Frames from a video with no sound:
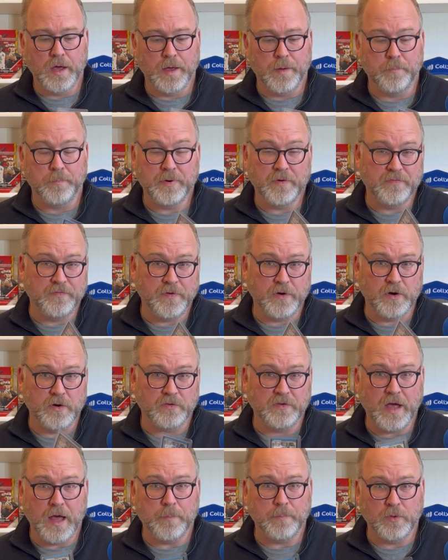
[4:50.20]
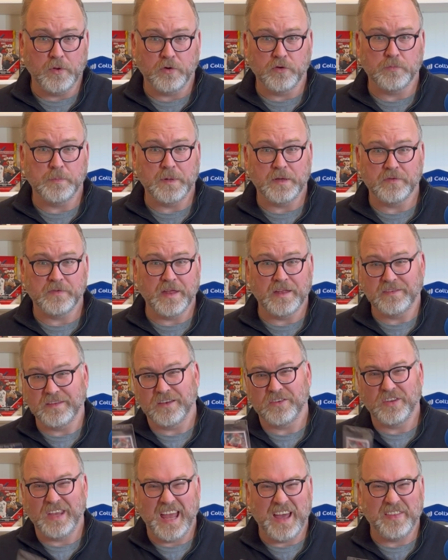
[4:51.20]
prefer top loaders because that's
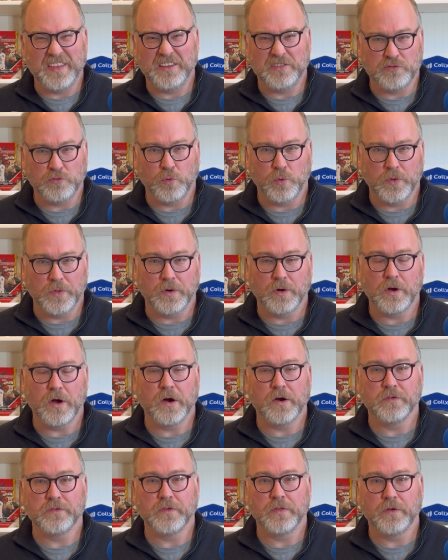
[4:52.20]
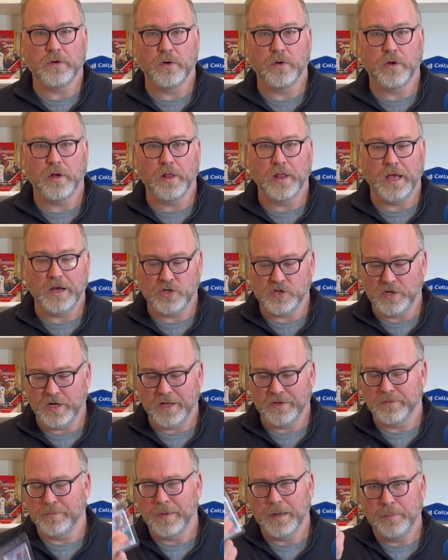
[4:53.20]
actually how they store their cards in their own collection.
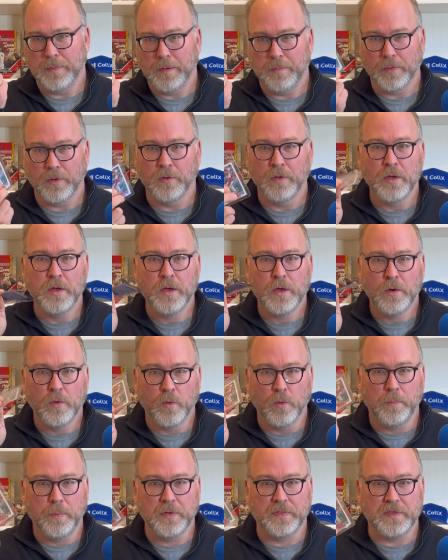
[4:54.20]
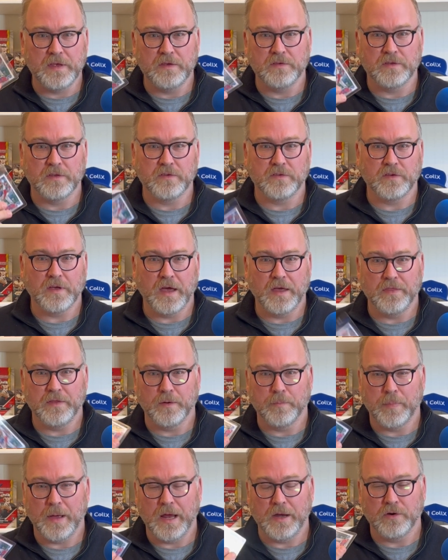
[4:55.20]
Not too many people will put these inside their
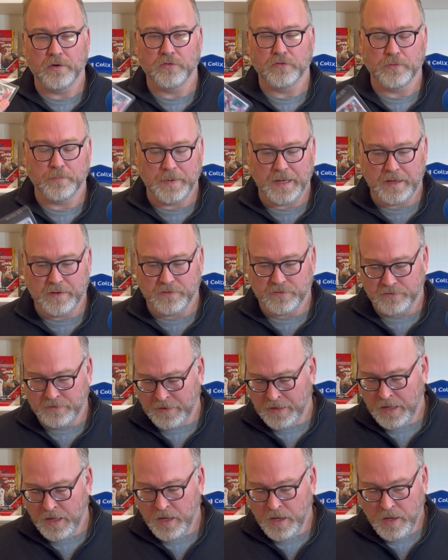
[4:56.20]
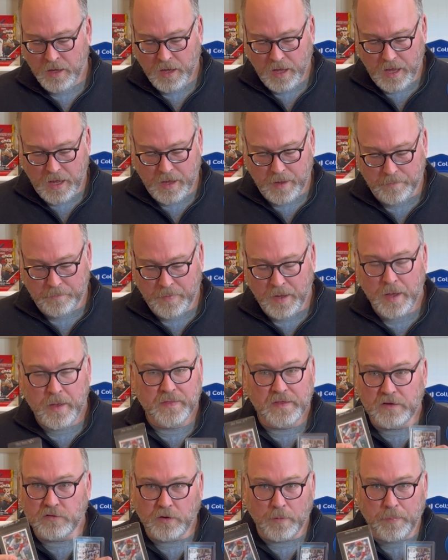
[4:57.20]
binders or bins.
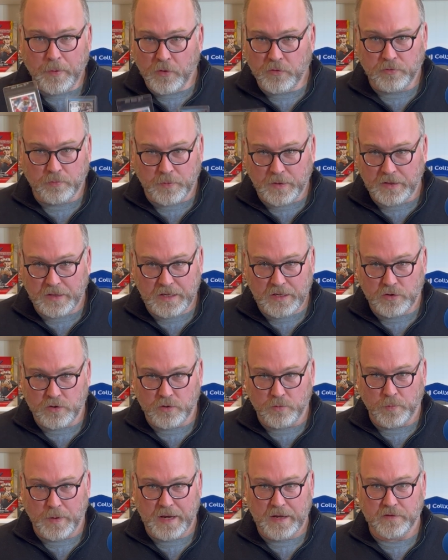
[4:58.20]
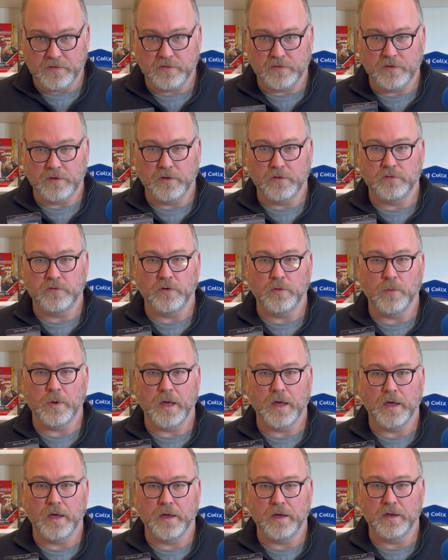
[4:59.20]
These are both really good ways to
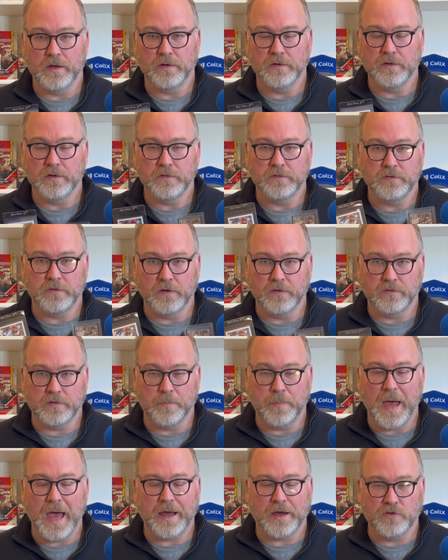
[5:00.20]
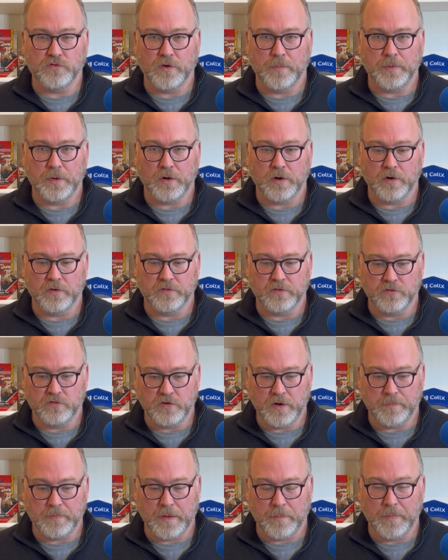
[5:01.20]
package up your cards and
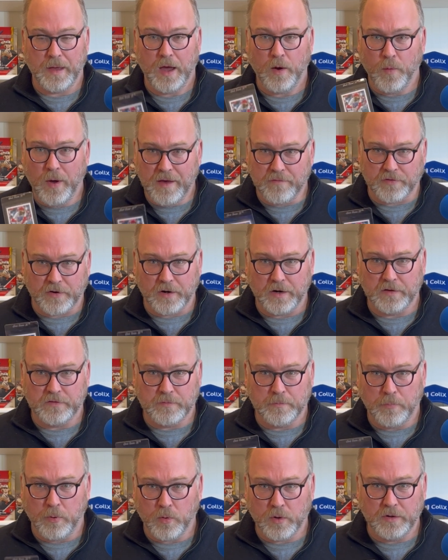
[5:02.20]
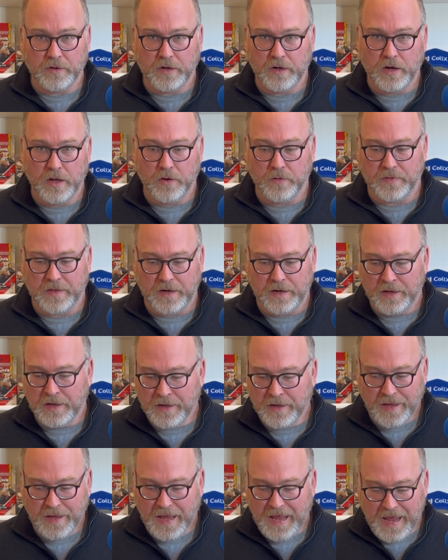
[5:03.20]
ship them. However, it's important to know that
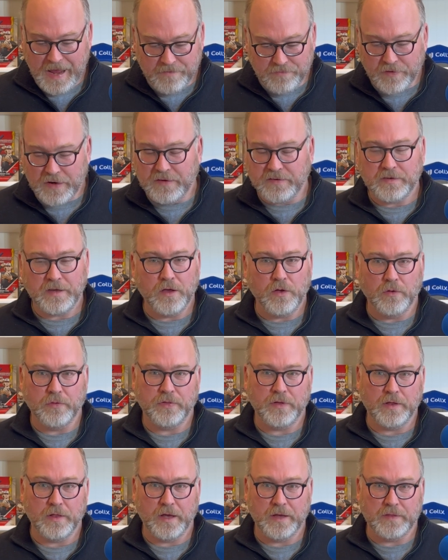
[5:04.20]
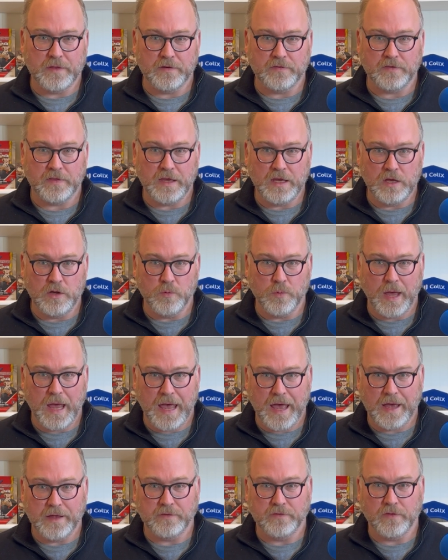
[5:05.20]
every single thing like this that you
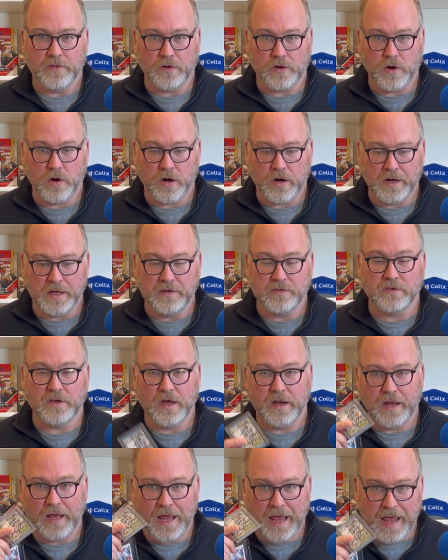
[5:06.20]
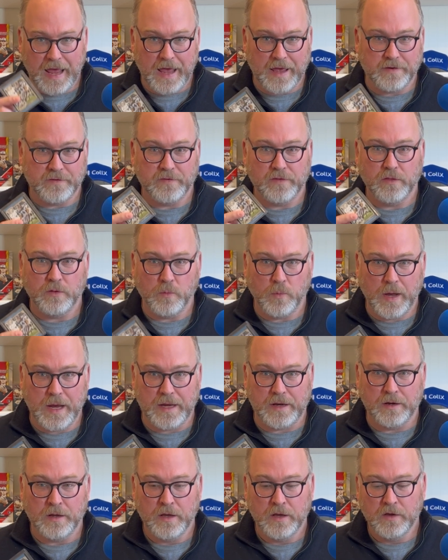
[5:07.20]
add to the card is going to add to the
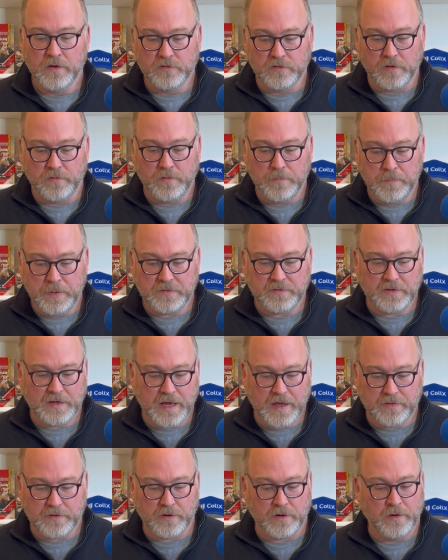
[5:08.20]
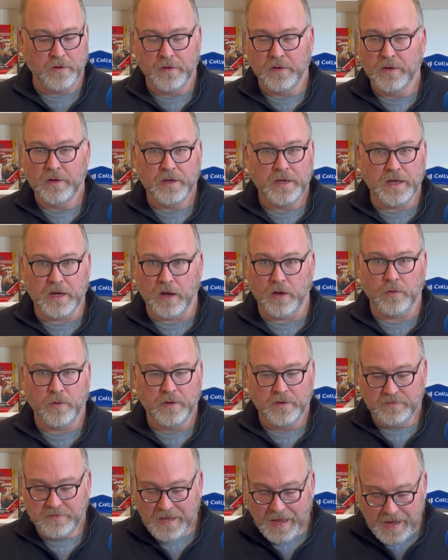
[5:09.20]
weight. So if you put together,
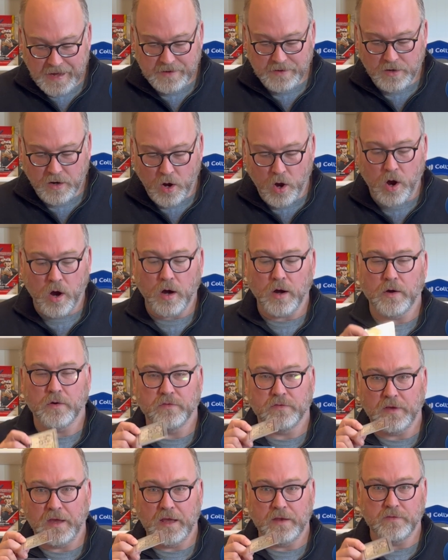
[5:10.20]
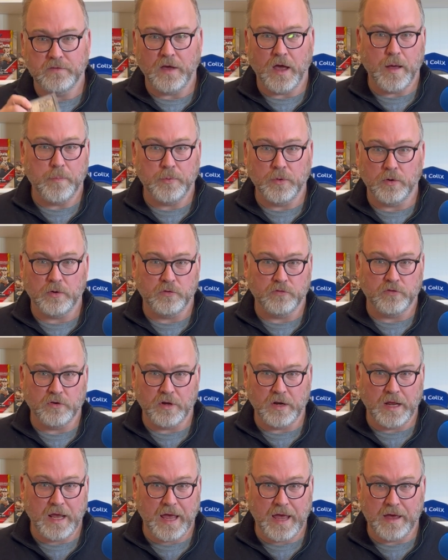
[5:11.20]
10 cards in top loaders, you're
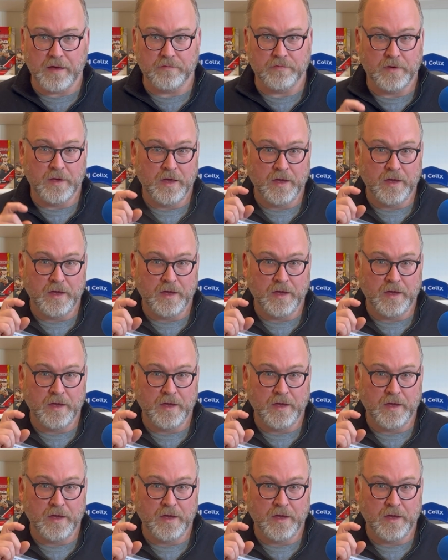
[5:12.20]
going to have